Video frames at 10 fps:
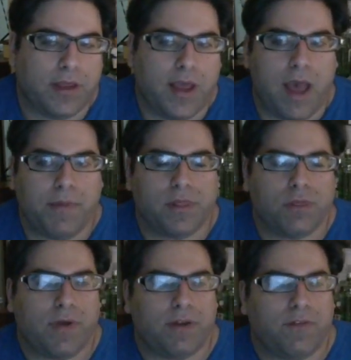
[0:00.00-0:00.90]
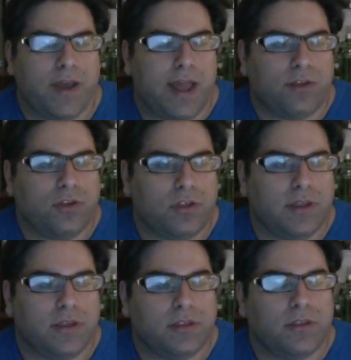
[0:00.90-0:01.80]
common thread of
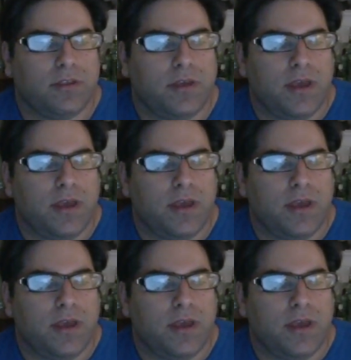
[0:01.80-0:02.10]
consciousness,